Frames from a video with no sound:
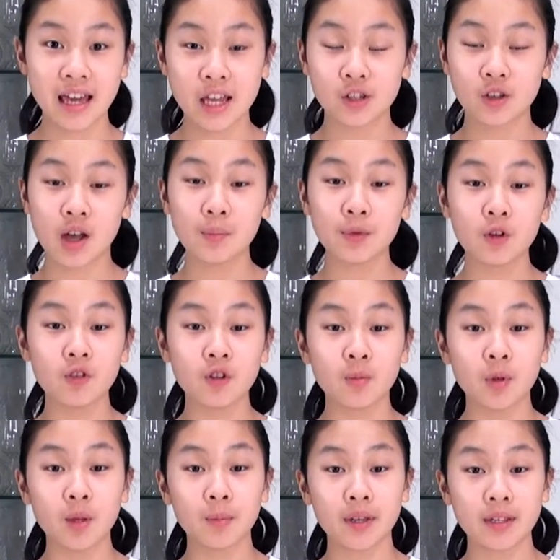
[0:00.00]
So I'm going to
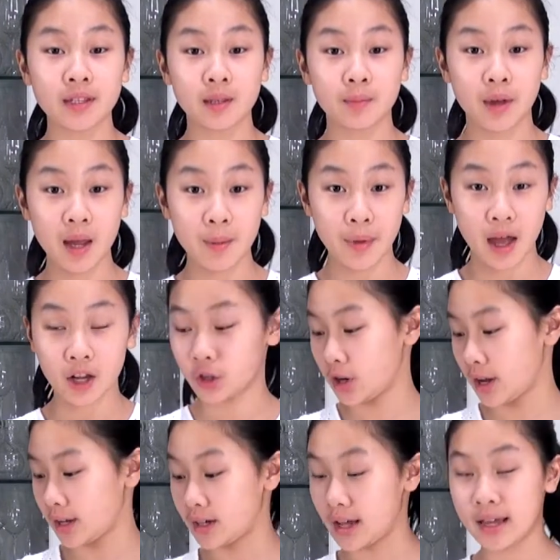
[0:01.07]
be mixing my batter
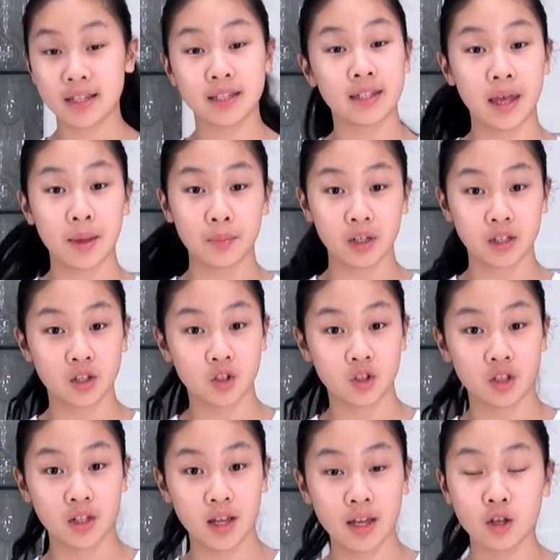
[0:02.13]
in a stand mixer
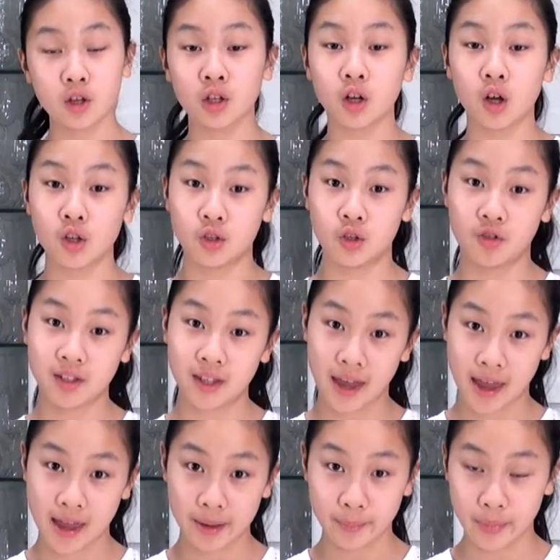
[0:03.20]
today. You could also use a
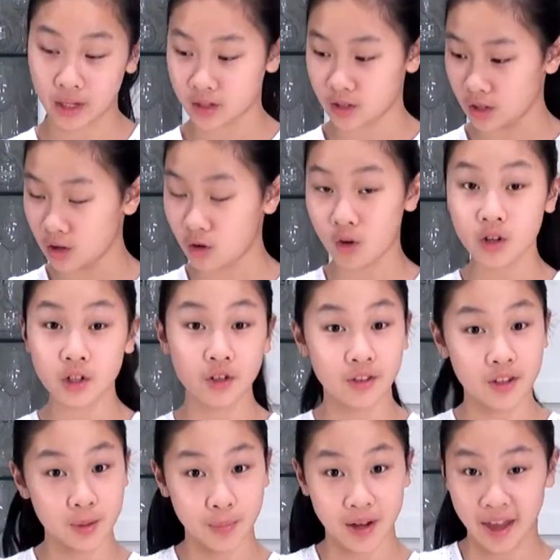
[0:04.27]
hand mixer or do
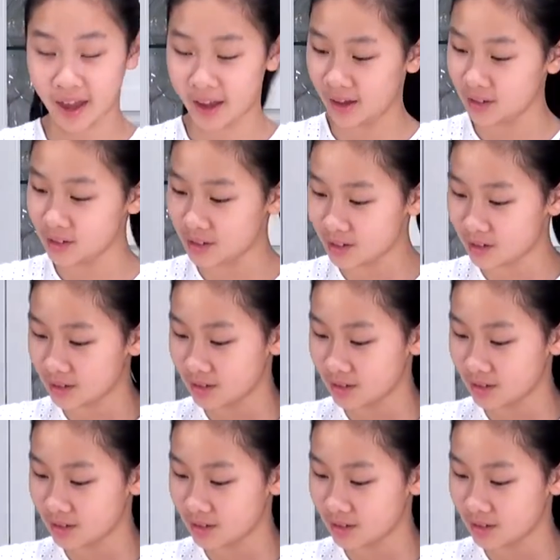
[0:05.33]
this by hand.